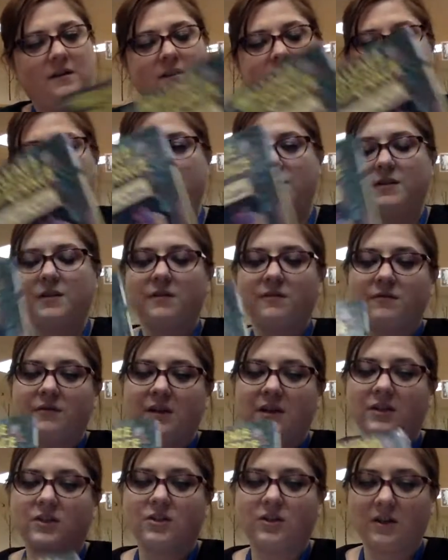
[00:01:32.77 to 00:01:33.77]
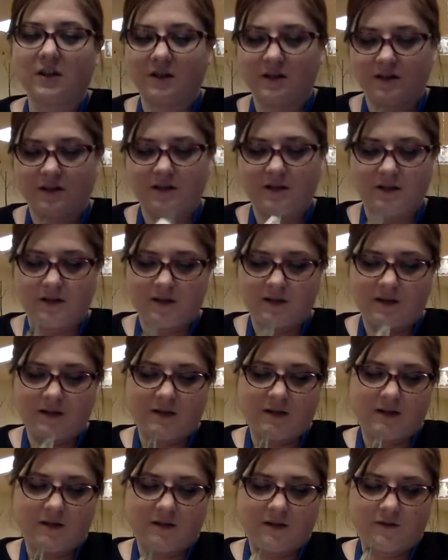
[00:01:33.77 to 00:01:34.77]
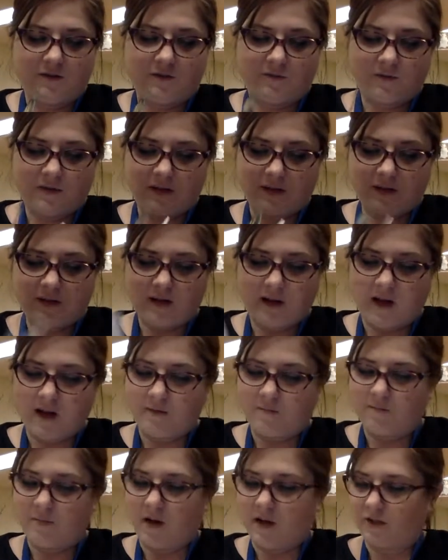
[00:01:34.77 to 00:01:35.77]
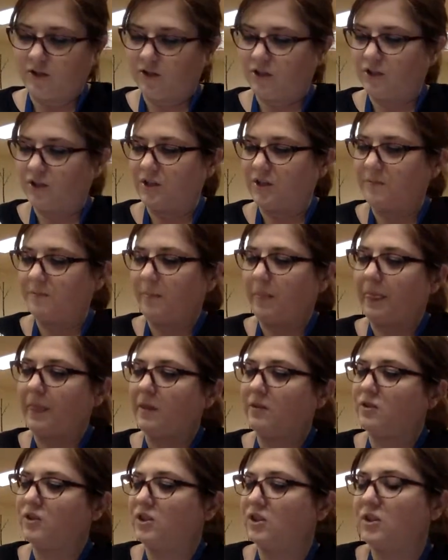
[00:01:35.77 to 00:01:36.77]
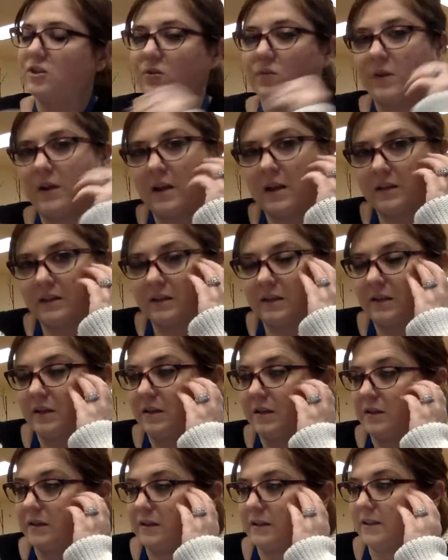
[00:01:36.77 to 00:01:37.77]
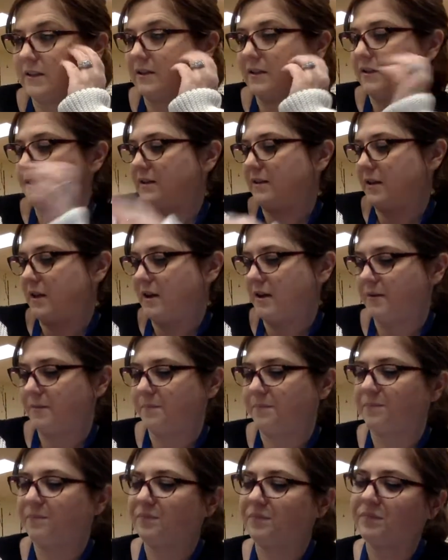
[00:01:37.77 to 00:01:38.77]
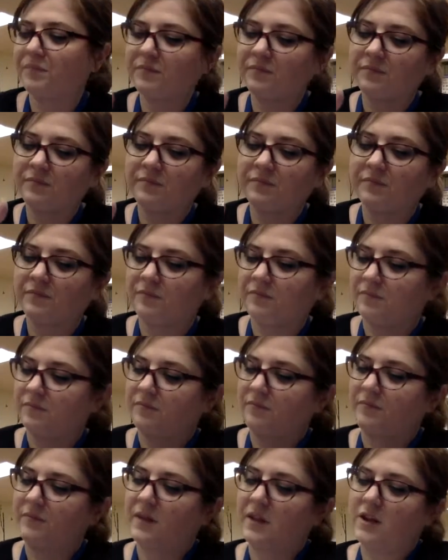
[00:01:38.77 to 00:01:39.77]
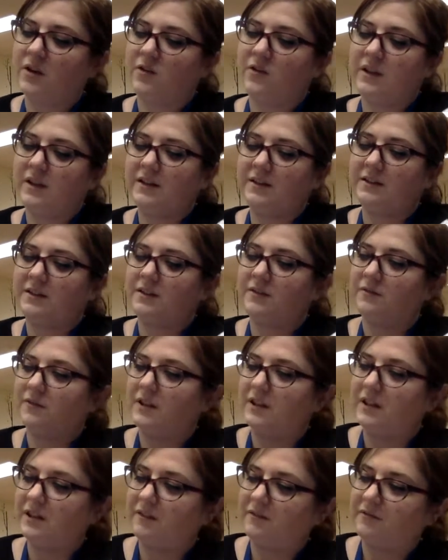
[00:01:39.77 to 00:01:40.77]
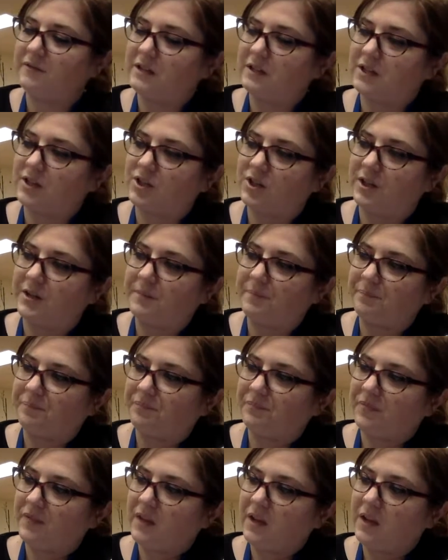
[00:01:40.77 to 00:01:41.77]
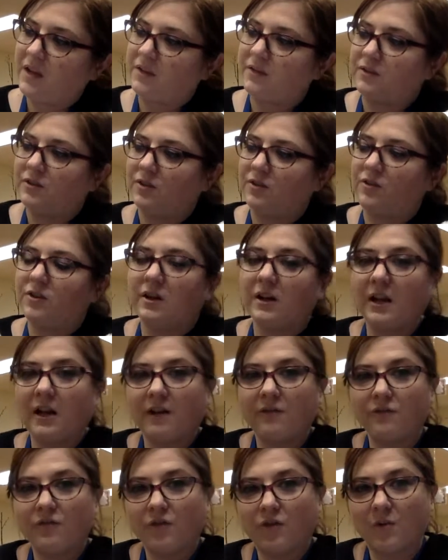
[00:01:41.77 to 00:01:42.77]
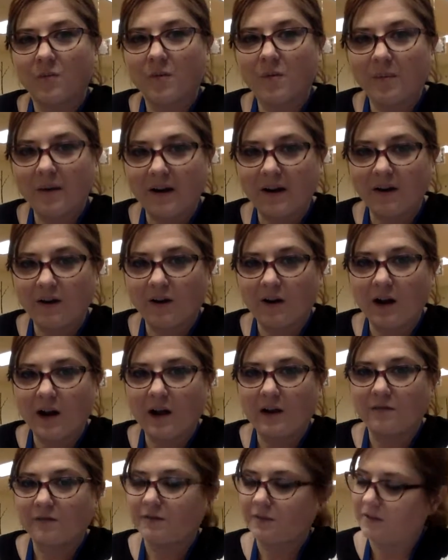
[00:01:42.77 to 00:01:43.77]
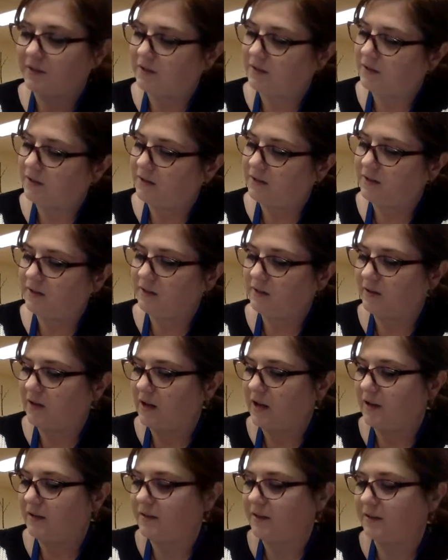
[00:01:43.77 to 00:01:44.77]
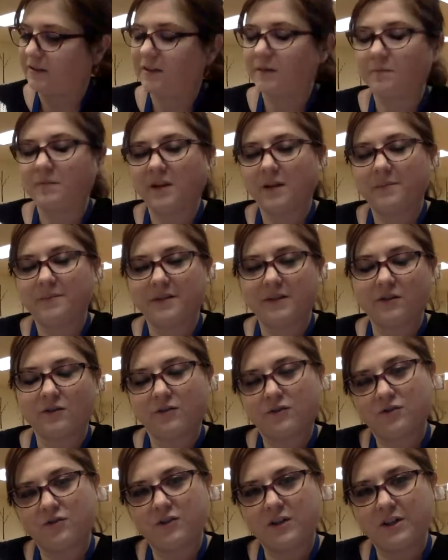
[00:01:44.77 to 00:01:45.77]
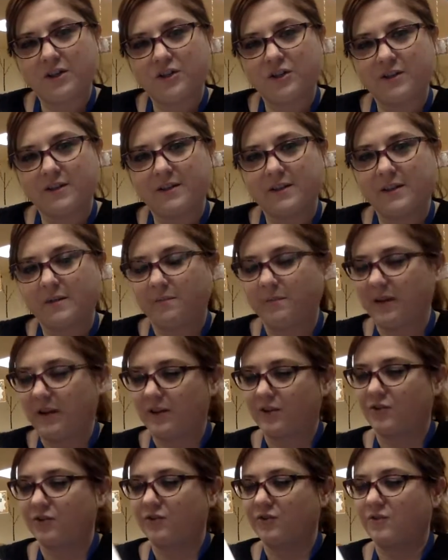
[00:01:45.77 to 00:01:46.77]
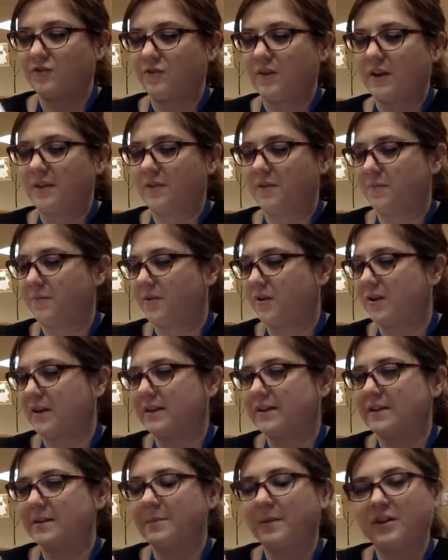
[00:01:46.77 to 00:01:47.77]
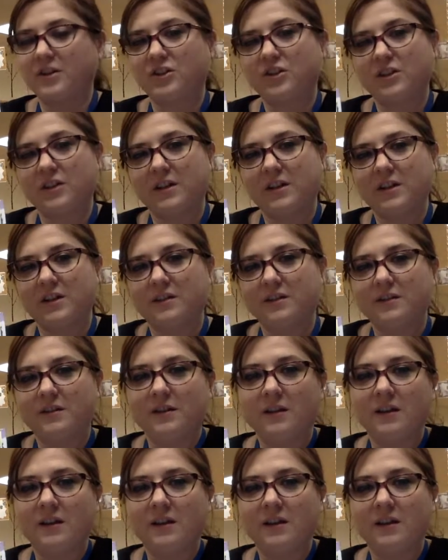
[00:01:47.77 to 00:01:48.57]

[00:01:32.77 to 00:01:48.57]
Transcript: for the fiction, it's really not much to it. This is a, easy reading fiction. So you're going to have normal paragraphs and then sometimes illustrations and pictures throughout the book, especially in